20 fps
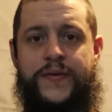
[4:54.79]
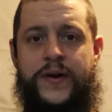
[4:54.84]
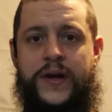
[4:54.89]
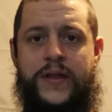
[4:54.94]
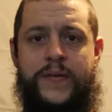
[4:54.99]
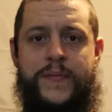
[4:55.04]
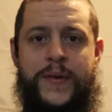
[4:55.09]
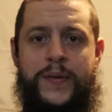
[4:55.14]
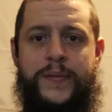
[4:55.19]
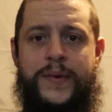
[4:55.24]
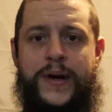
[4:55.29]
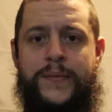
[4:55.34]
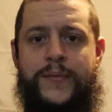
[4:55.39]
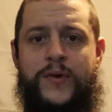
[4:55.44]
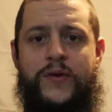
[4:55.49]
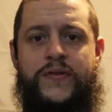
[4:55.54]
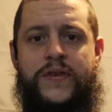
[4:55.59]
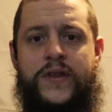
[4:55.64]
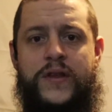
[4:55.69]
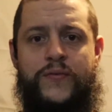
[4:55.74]
And at the moment I'm
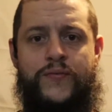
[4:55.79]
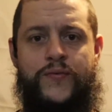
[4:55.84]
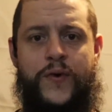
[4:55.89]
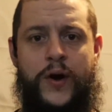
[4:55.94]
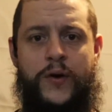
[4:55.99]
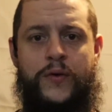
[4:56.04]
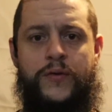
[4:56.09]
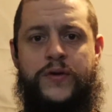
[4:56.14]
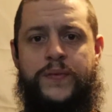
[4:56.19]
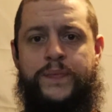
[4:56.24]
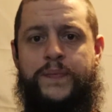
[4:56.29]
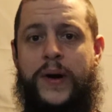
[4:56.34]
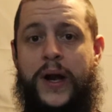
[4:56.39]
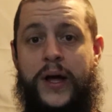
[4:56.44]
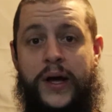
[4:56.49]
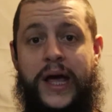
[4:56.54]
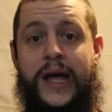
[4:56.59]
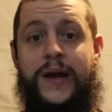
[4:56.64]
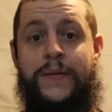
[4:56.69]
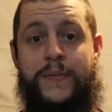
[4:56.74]
using the Rode
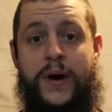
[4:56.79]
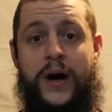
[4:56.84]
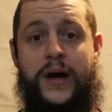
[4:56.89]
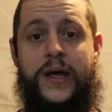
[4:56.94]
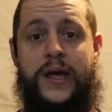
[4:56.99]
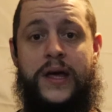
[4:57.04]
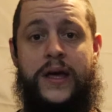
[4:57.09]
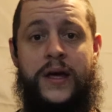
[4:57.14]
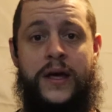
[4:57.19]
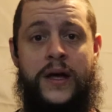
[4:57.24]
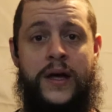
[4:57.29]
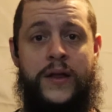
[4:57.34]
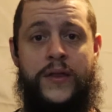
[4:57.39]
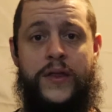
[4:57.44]
plug-in mic